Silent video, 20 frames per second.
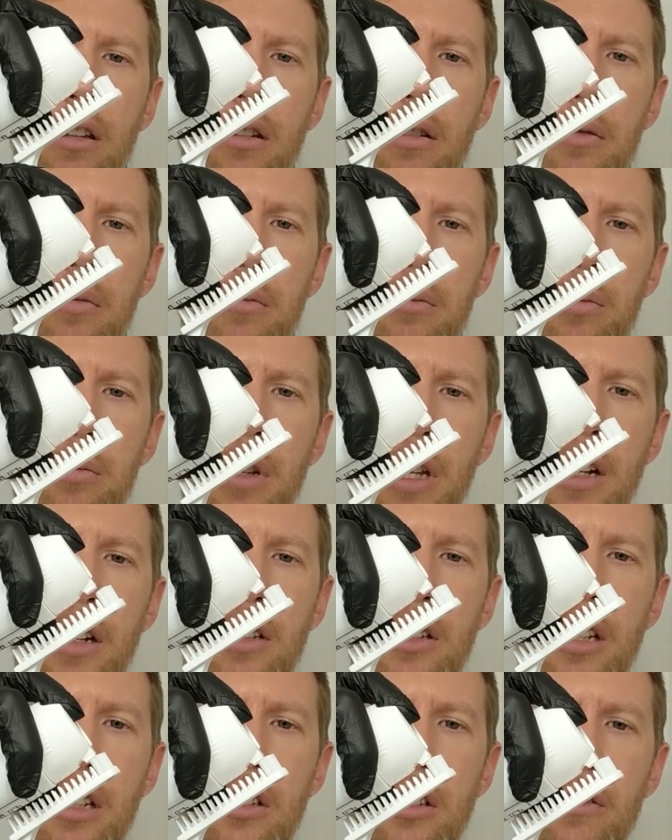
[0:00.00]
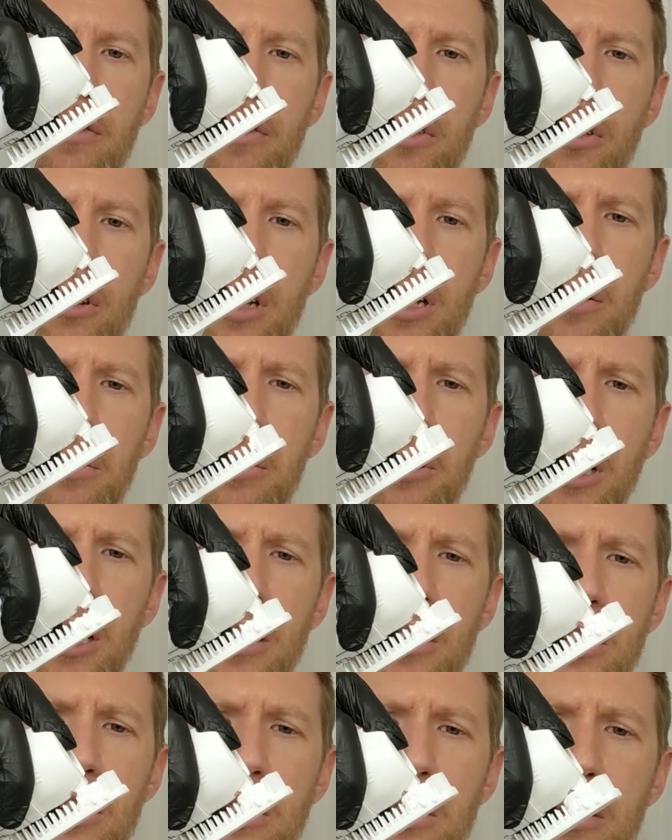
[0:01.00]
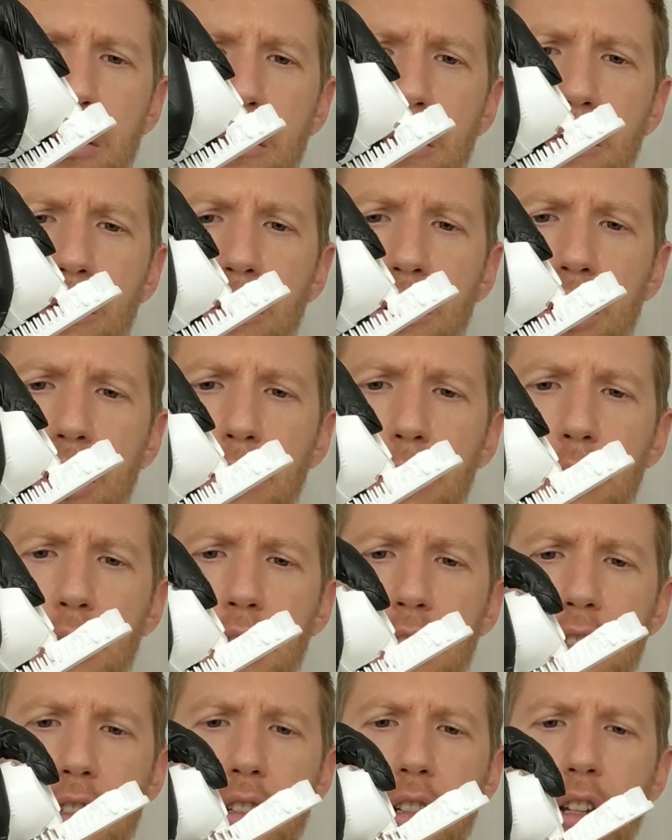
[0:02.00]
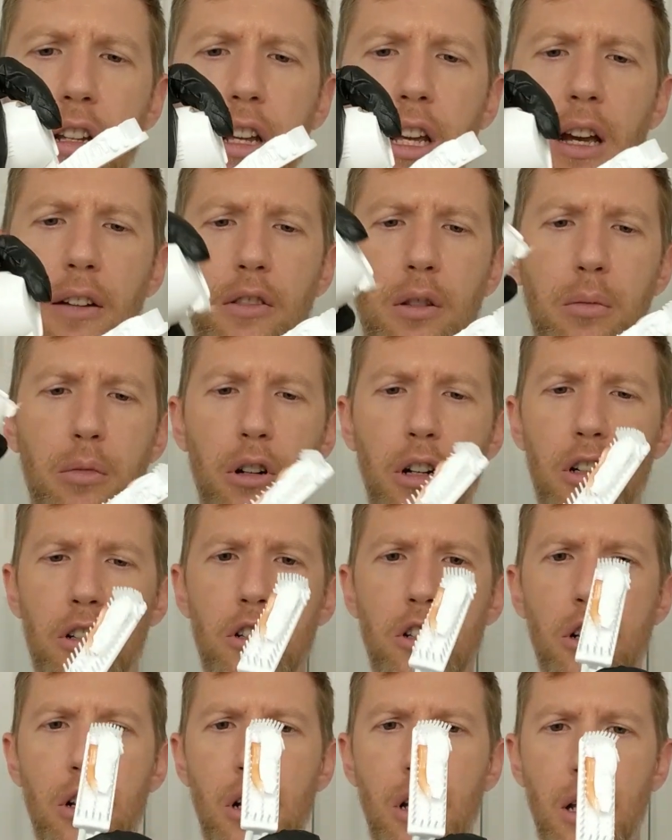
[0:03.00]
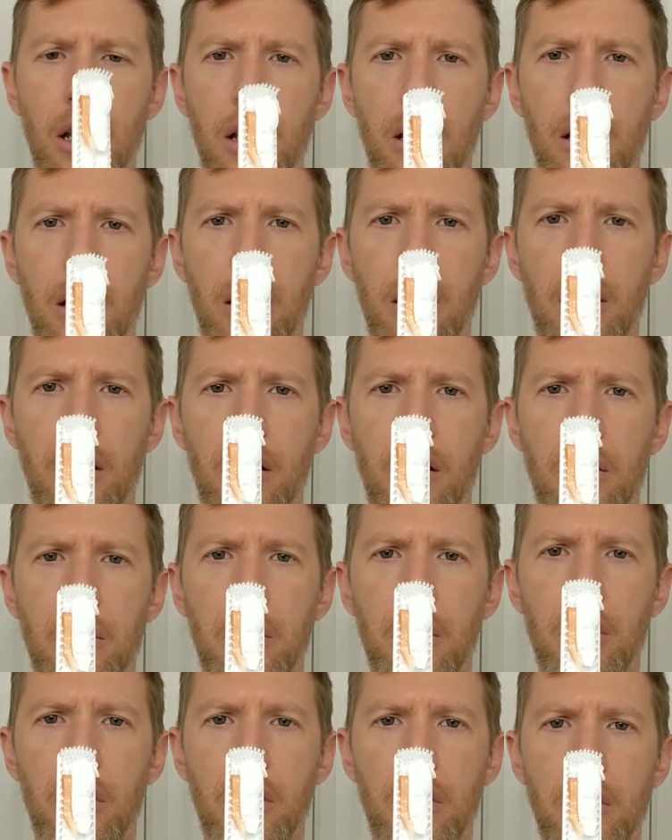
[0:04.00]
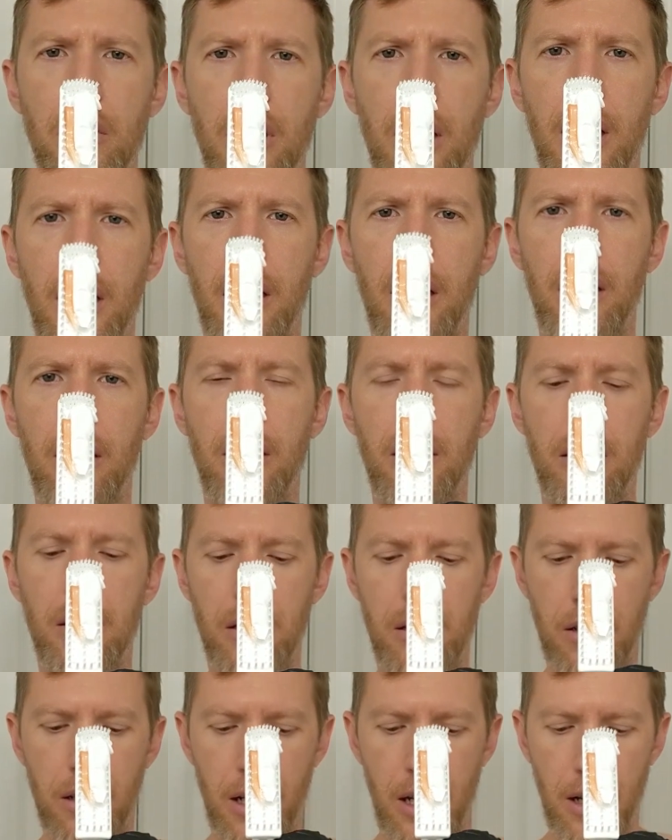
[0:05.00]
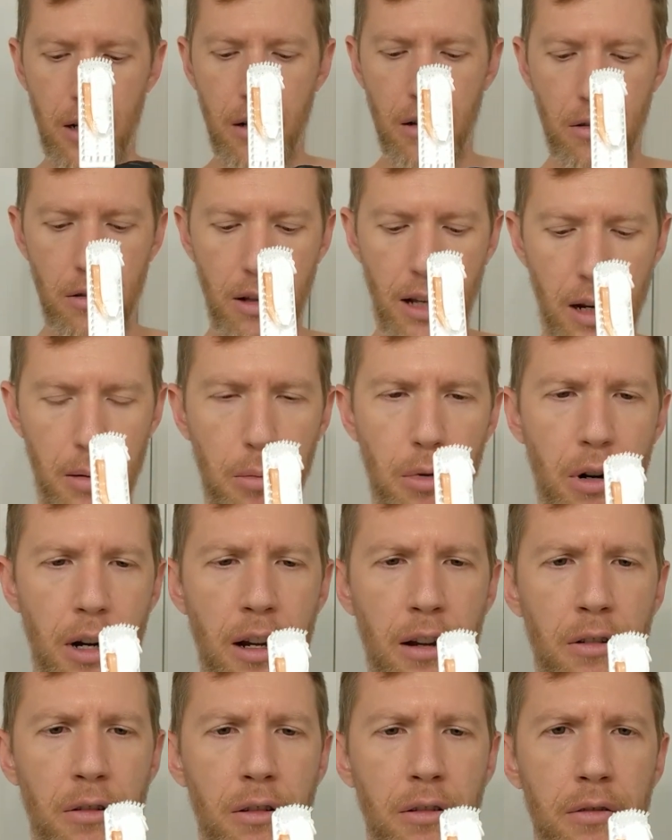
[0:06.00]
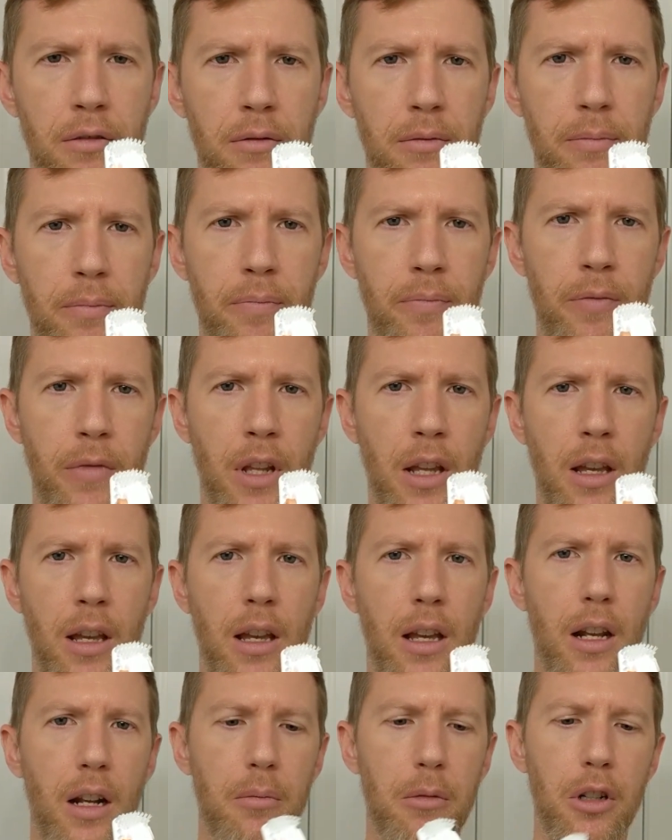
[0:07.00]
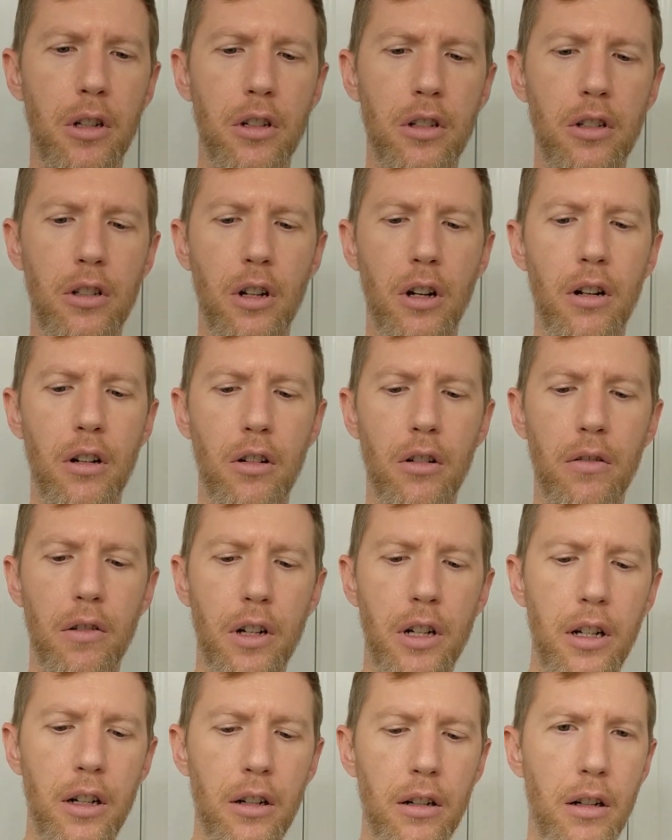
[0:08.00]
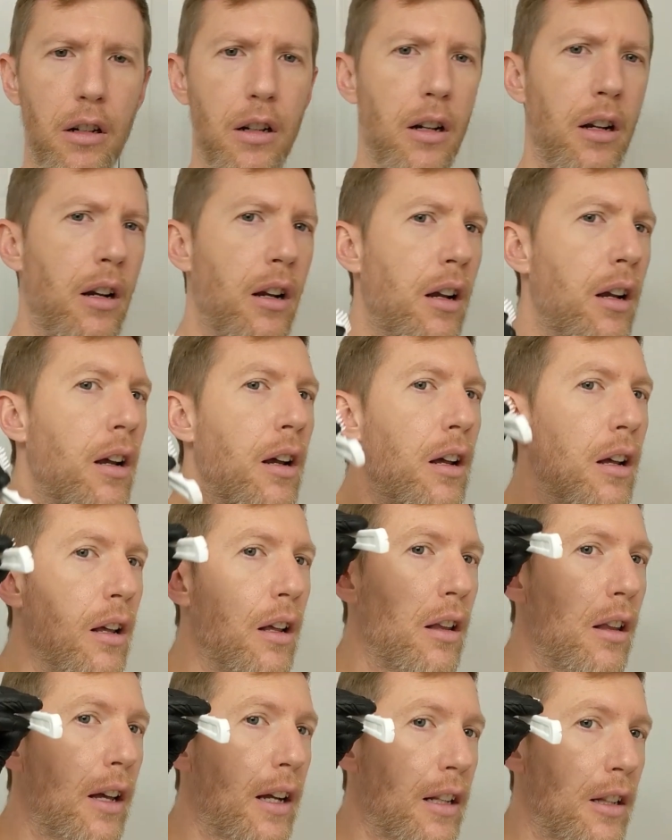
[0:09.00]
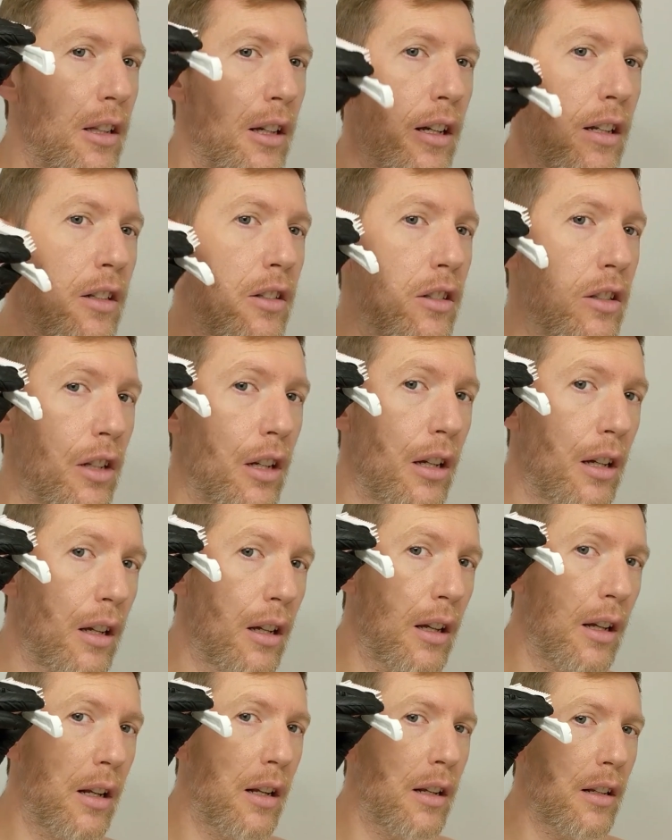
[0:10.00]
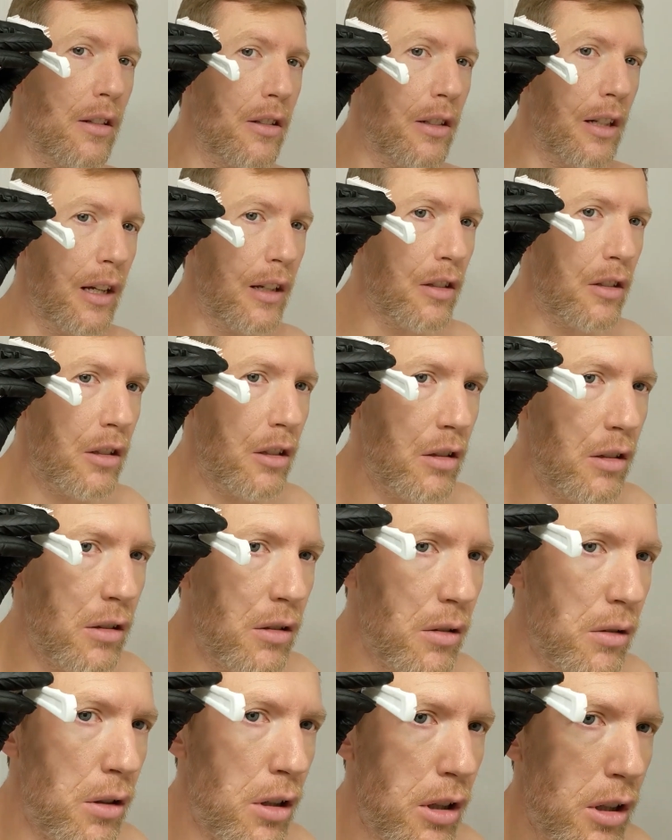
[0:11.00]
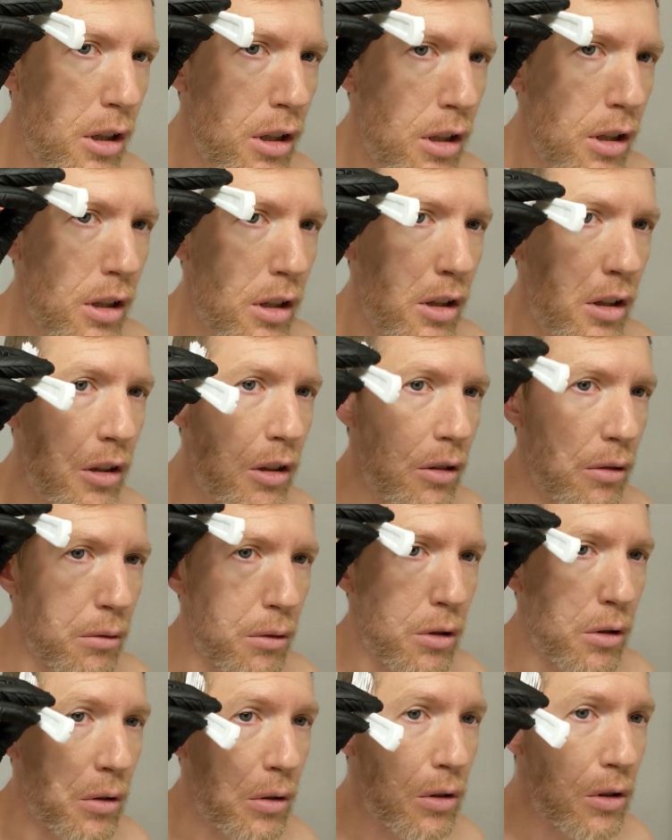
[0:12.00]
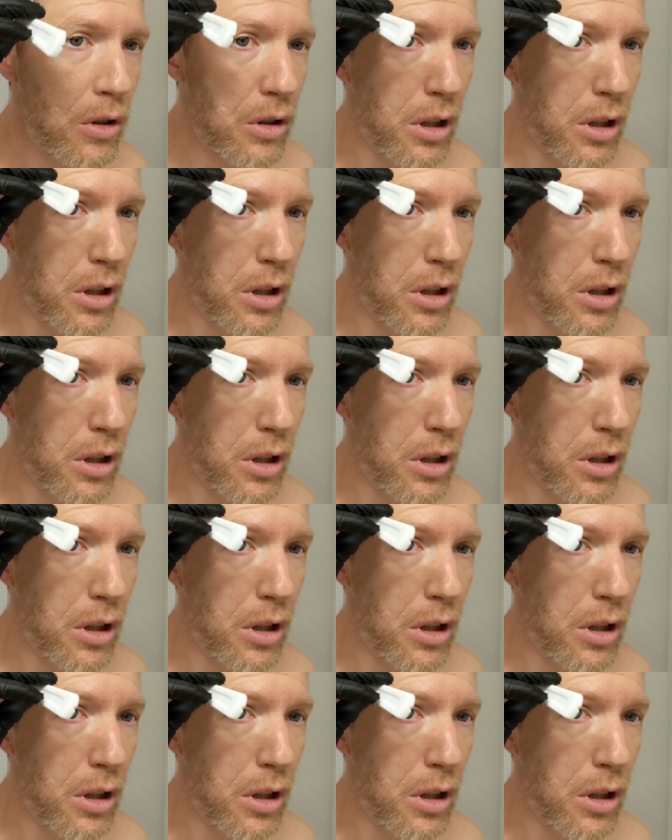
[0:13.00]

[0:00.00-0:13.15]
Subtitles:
And it says to fully depressed, half the brush. Here's what it looks like. This is, again, light brown. I'm going to start over here like this. And it says to do the roots.